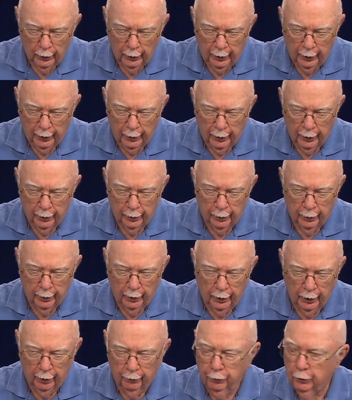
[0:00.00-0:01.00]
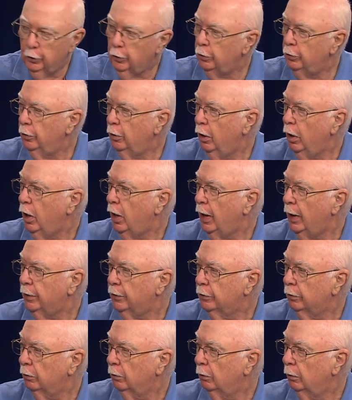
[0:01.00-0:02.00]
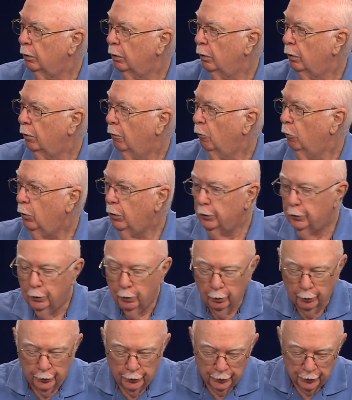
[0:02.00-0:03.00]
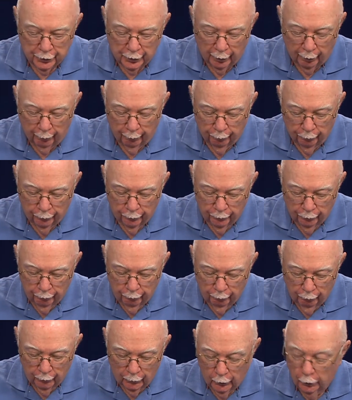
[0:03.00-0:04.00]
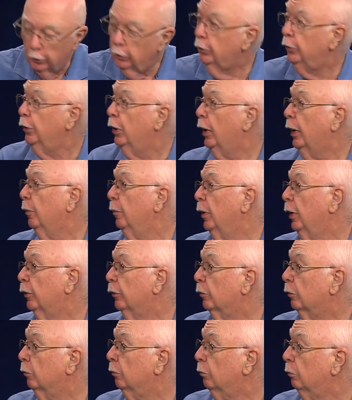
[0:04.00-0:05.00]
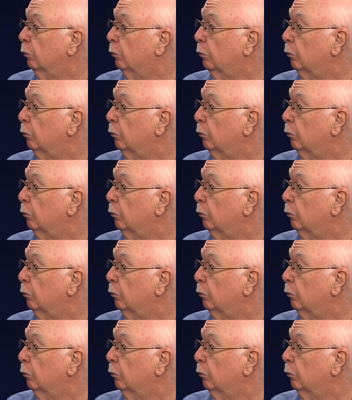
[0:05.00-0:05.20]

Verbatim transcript: And if you're not, well, you're just a you're not a Muslim.